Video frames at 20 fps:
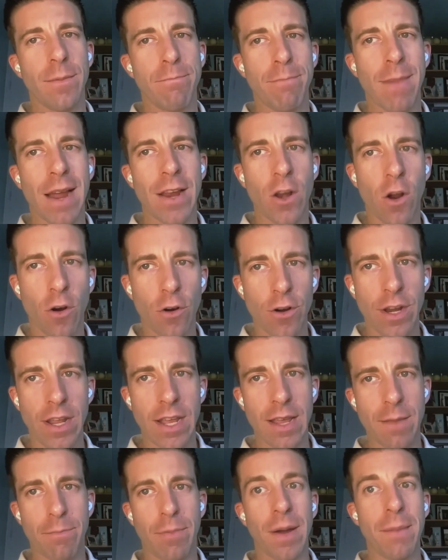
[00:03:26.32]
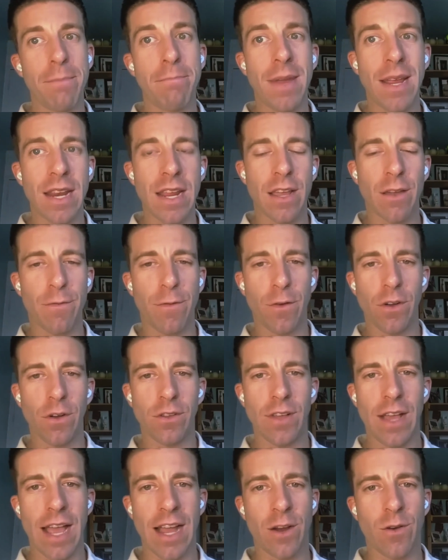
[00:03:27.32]
minority but
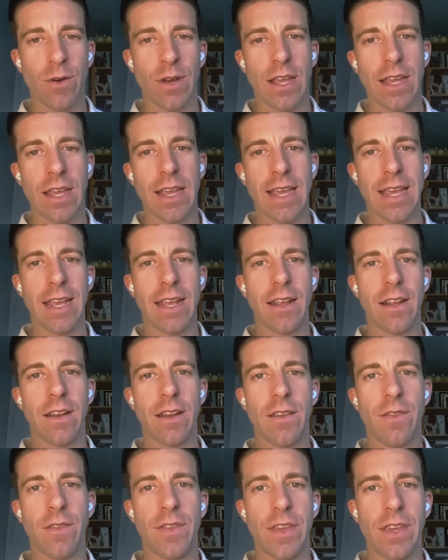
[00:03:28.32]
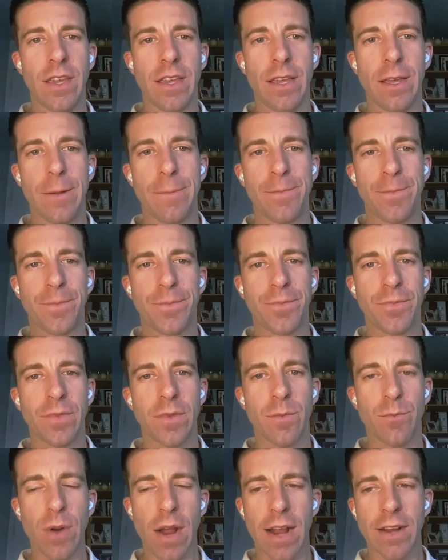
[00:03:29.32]
meaningful equity in the
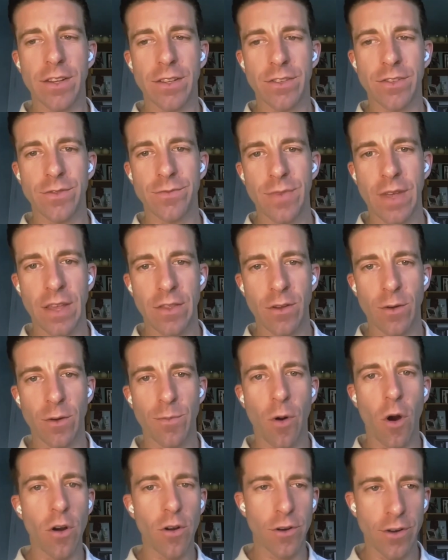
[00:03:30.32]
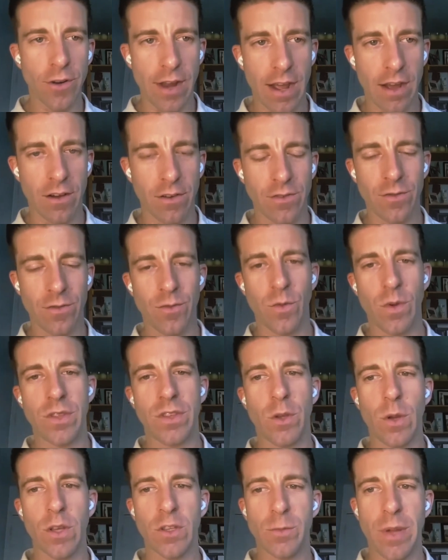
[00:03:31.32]
practice. And they're a partner now
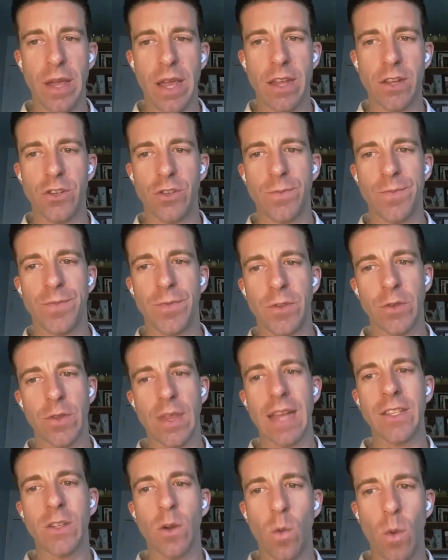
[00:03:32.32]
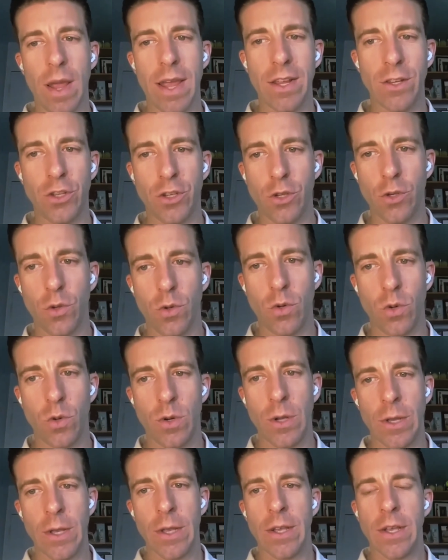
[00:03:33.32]
with USPH. So that's a way
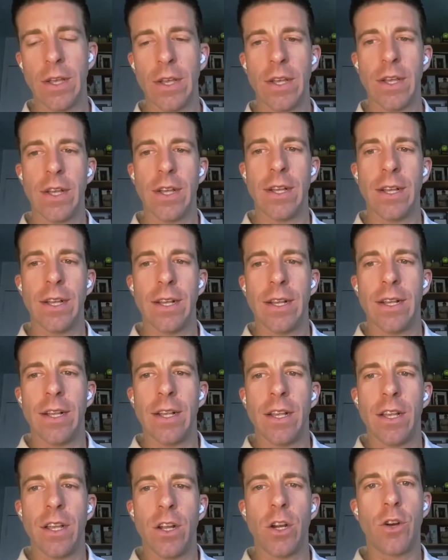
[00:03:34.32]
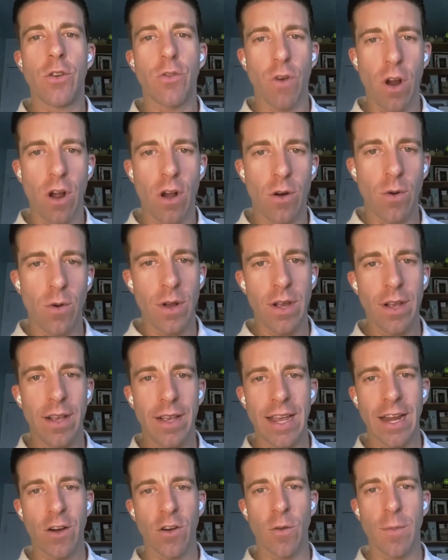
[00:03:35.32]
to grow
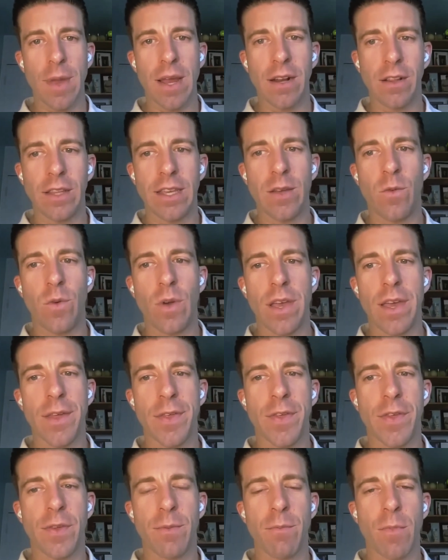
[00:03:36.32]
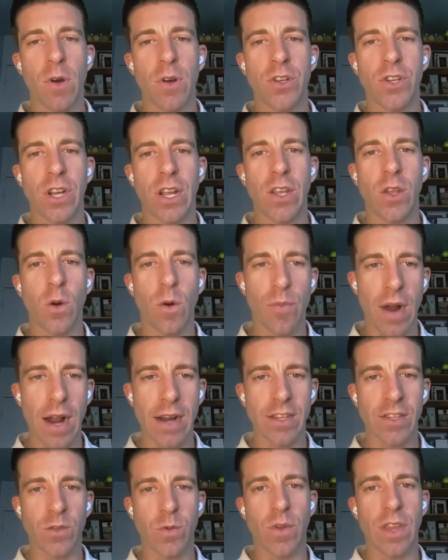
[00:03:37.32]
incrementally with merging your
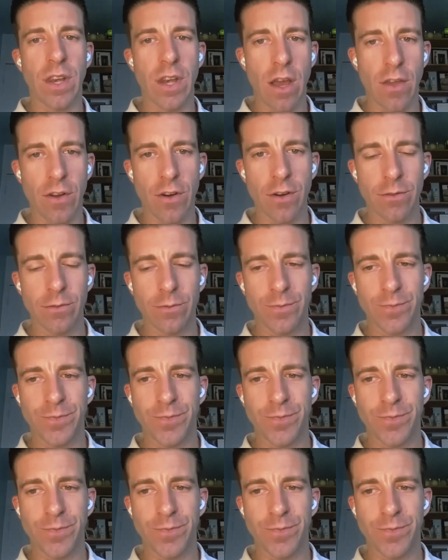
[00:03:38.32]
practice with another.